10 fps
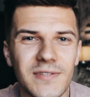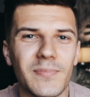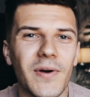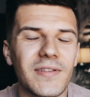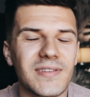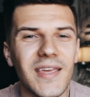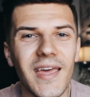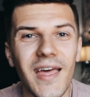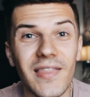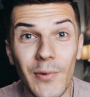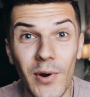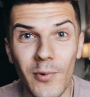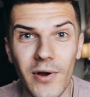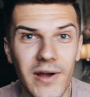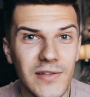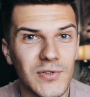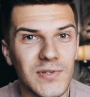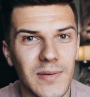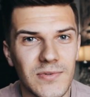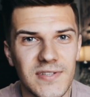But they went well, I had two
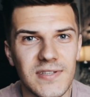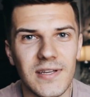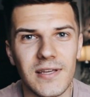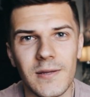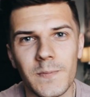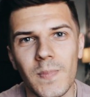exams yesterday,